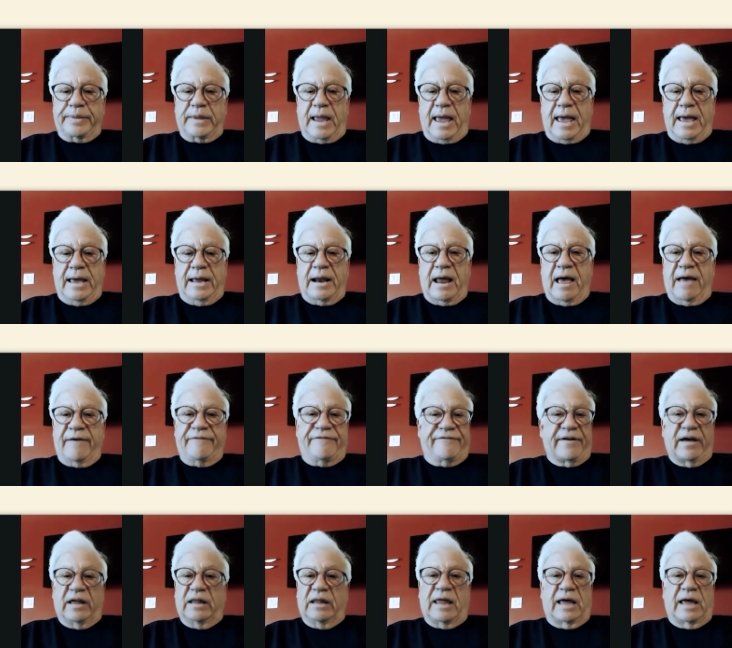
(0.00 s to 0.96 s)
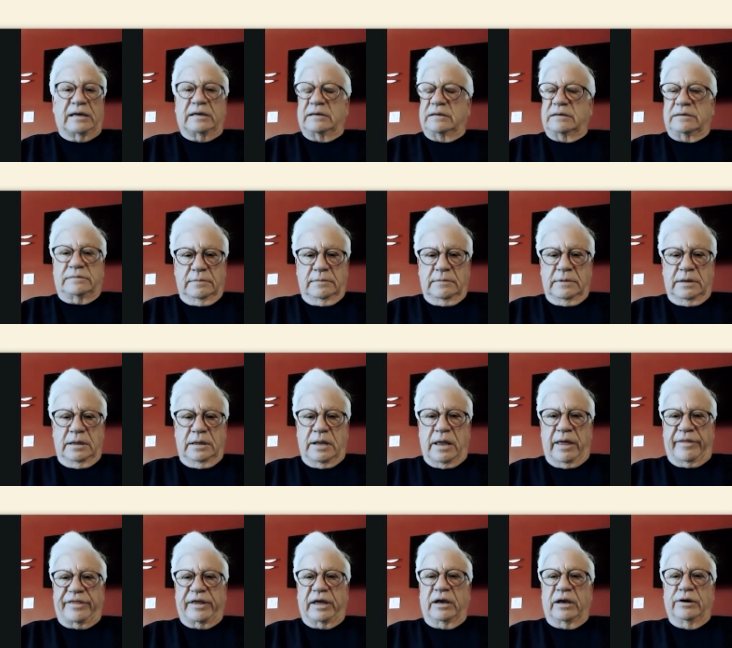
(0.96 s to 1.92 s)
And I felt like
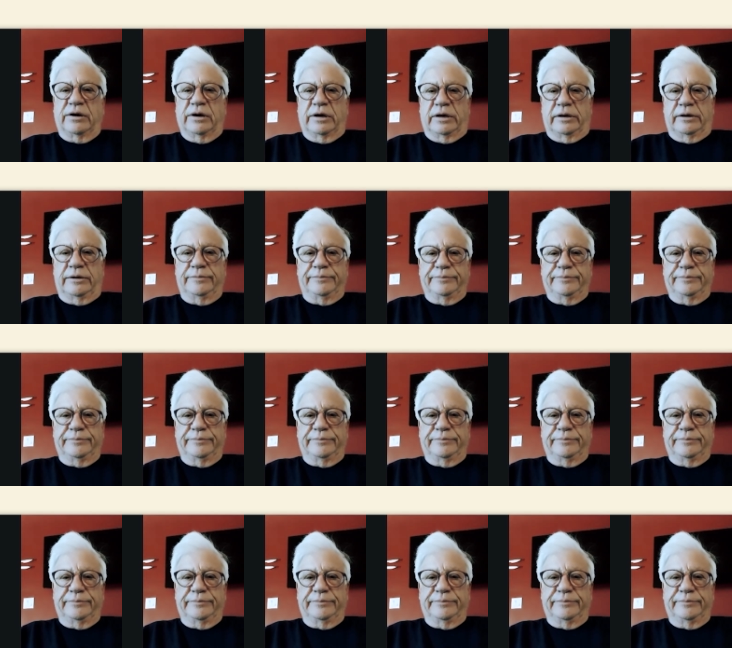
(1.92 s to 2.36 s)
nothing good.